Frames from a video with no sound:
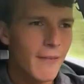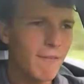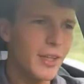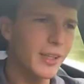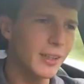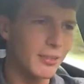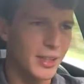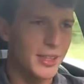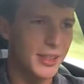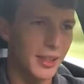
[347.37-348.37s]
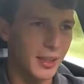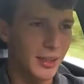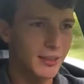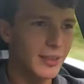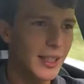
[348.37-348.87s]
feel of this
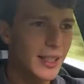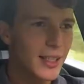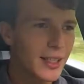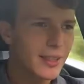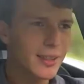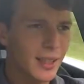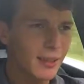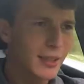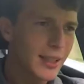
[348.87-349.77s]
car. So,